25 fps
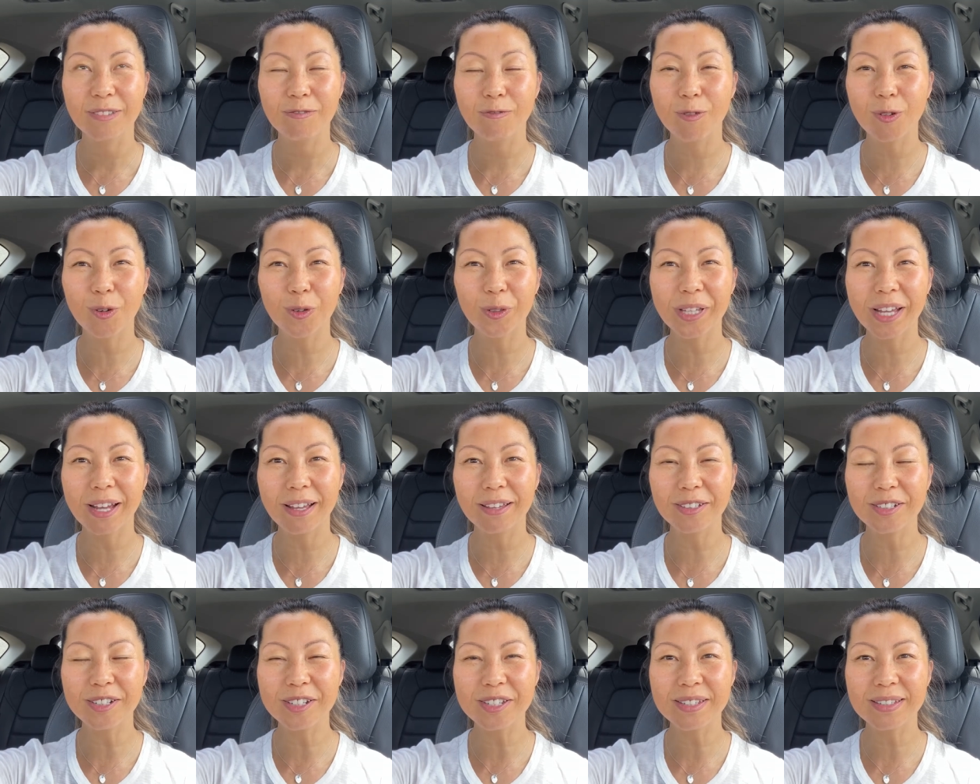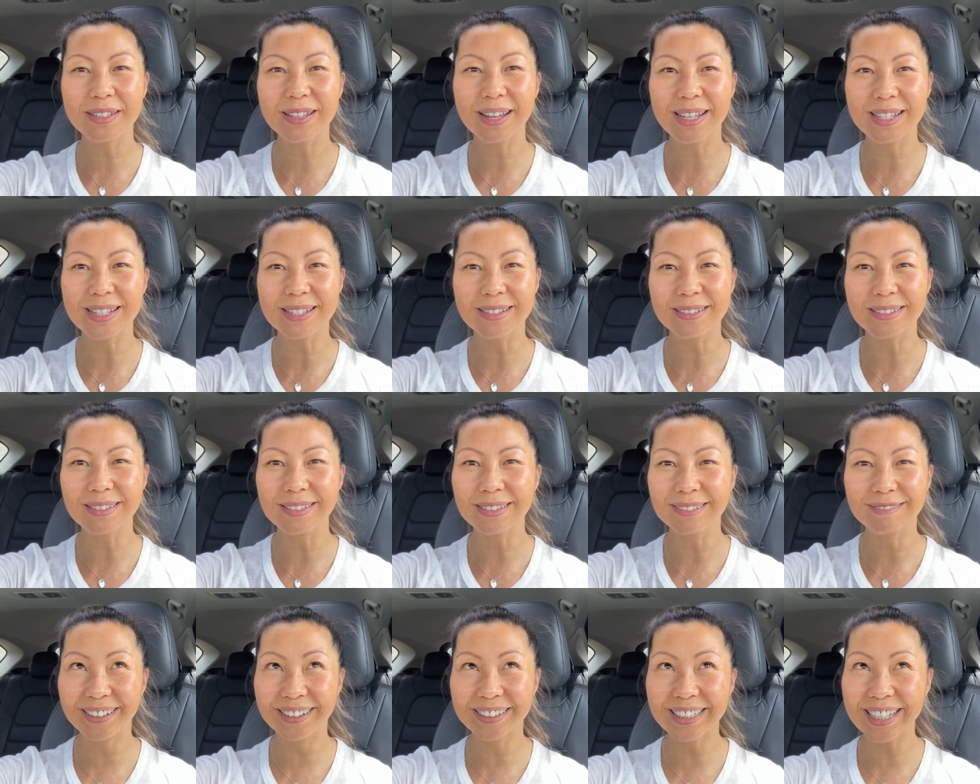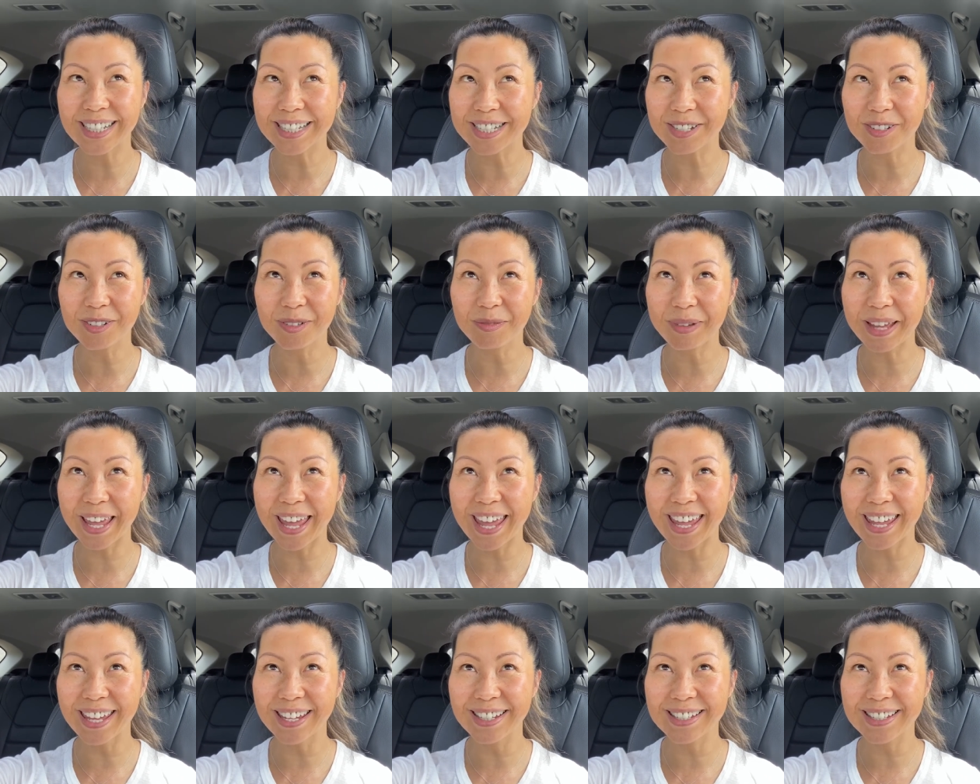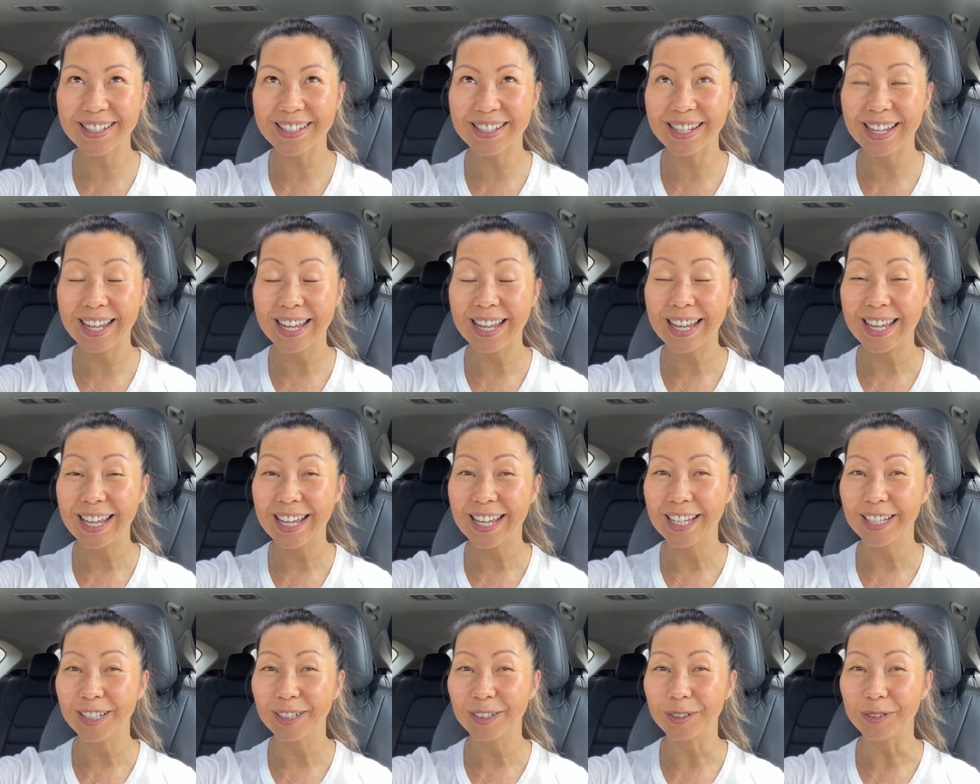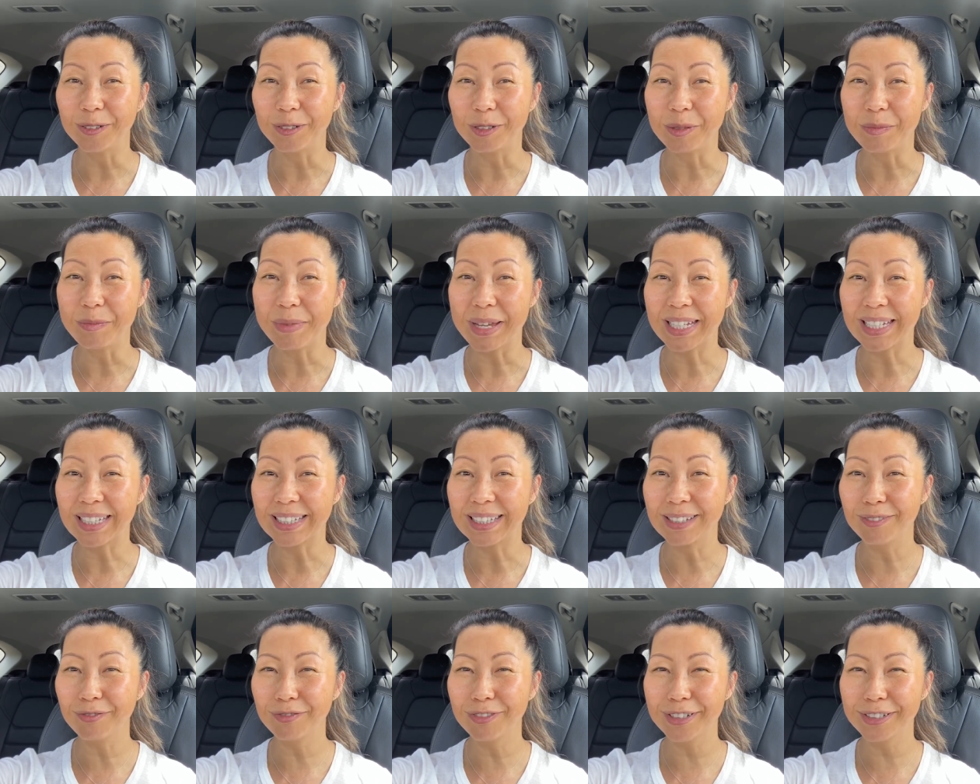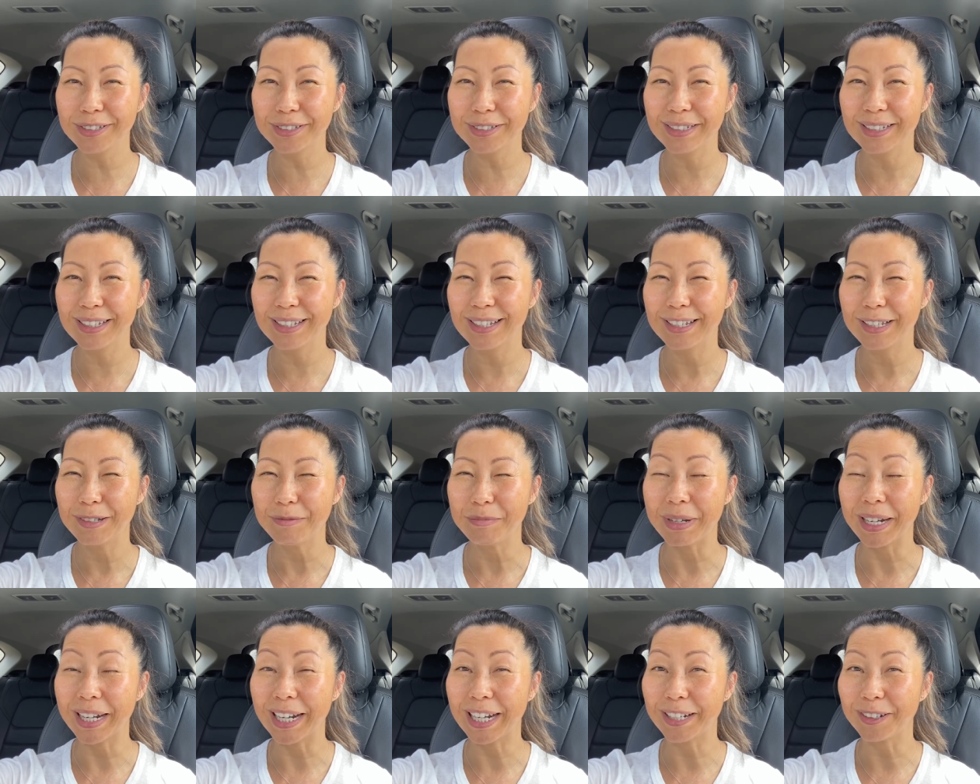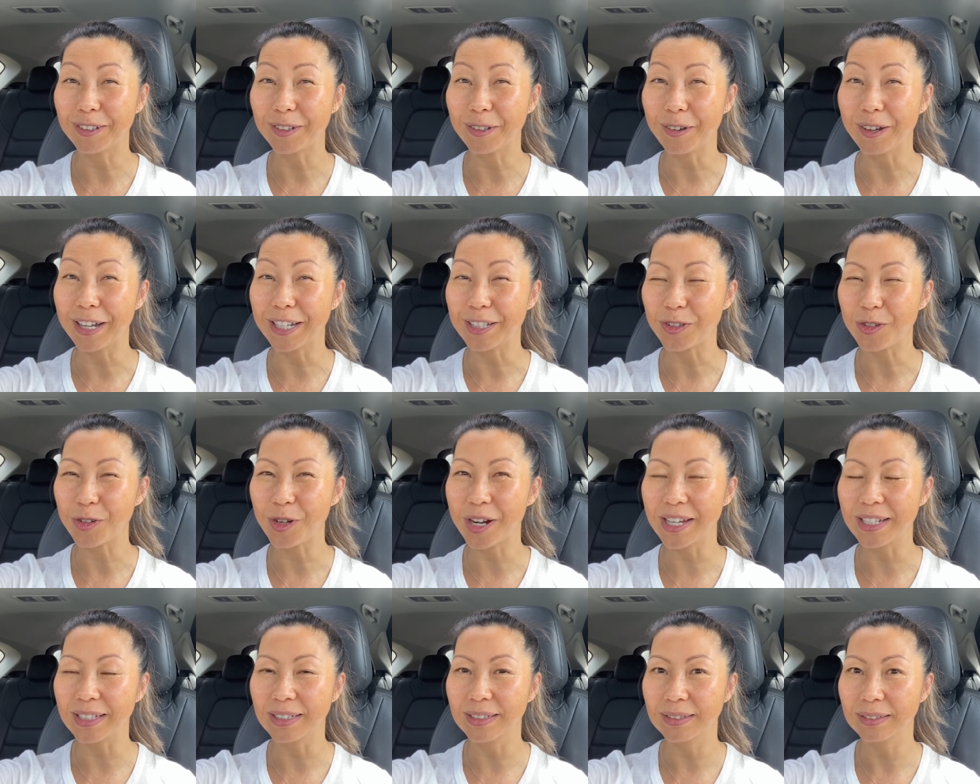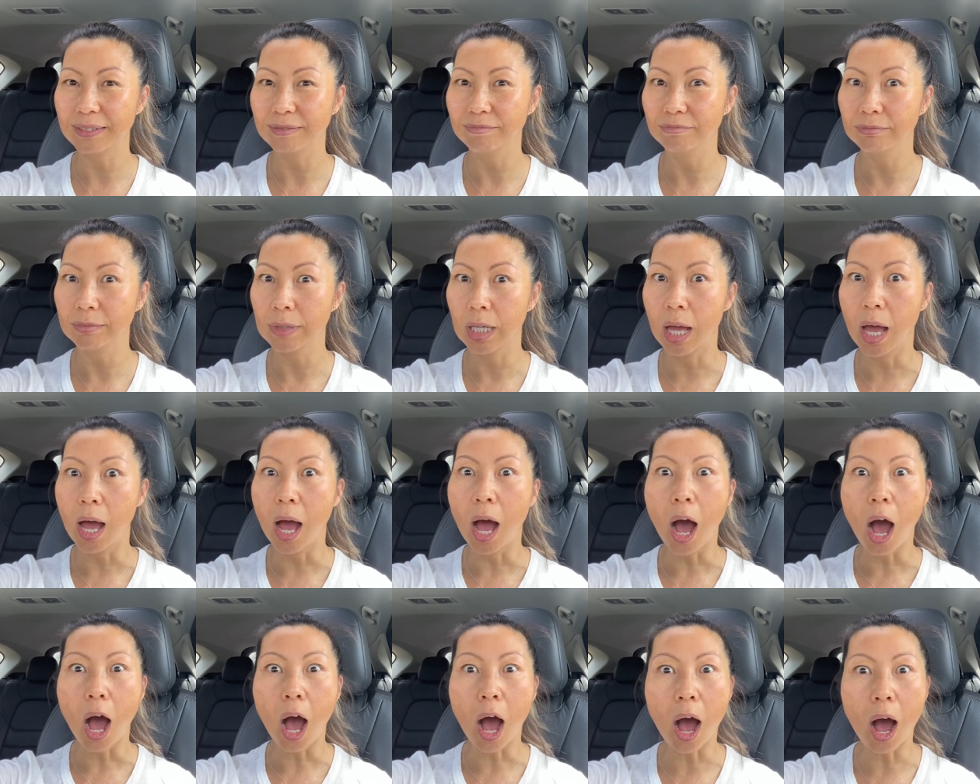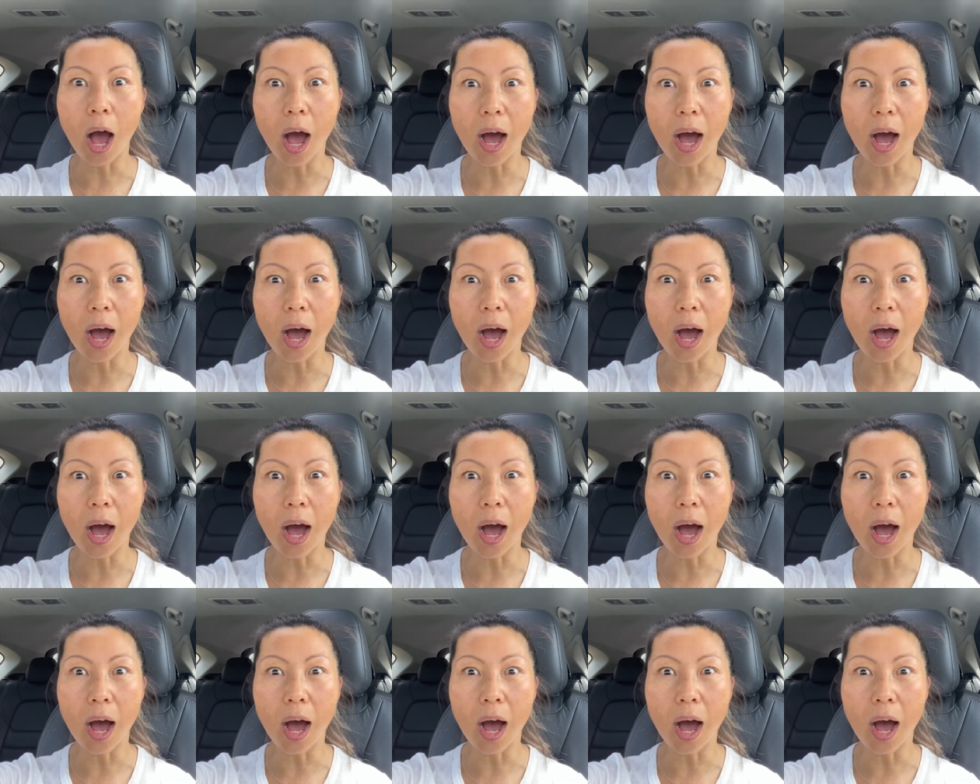$4 dozen, a dozen of eggs. Would it make it different? But I don't know, I tried. Oh,